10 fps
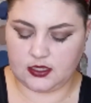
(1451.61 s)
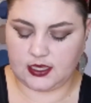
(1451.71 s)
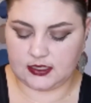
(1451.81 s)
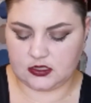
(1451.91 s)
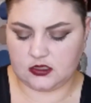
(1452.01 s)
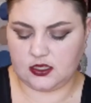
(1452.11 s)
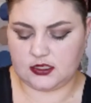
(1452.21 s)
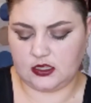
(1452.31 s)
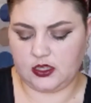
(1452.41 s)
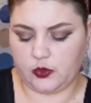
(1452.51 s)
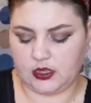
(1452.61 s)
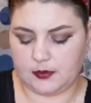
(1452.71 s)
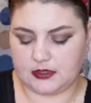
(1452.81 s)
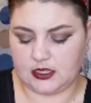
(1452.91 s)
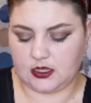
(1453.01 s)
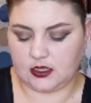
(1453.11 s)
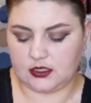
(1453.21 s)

yes, it's a liquid lipstick.